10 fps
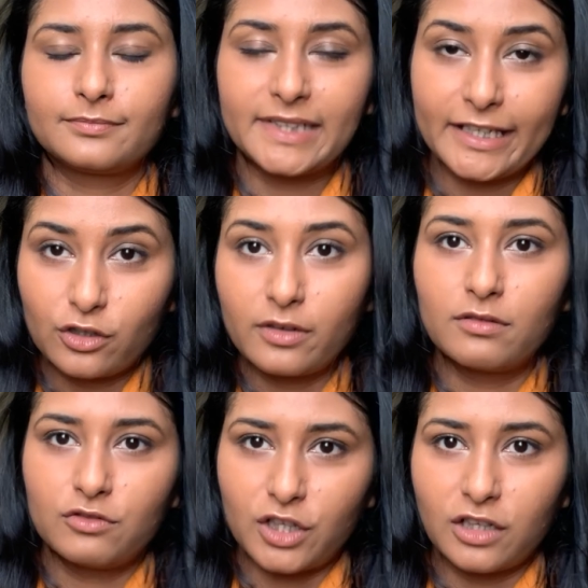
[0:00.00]
like your
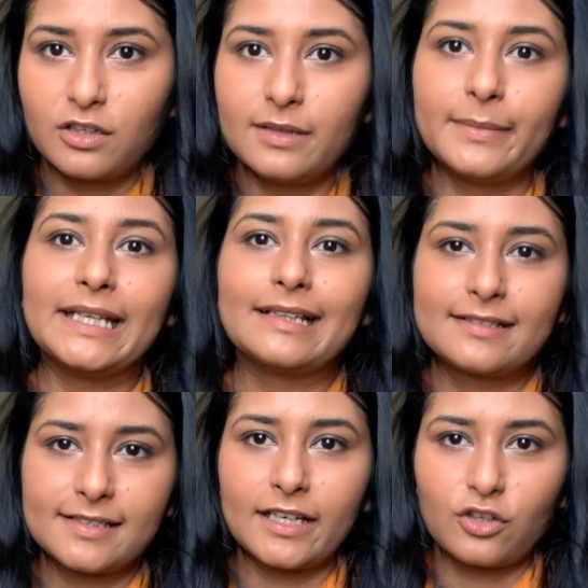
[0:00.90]
general
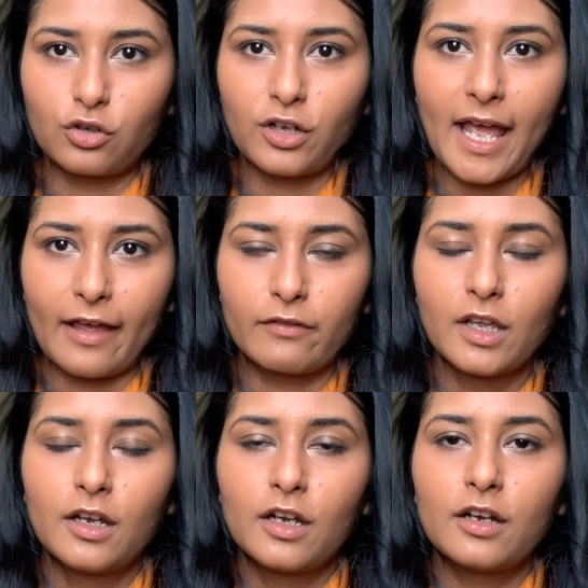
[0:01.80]
meals that you're going to have,
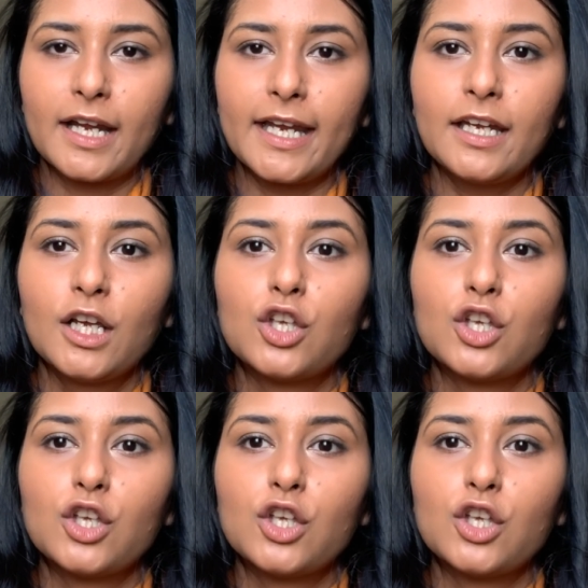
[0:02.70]
right?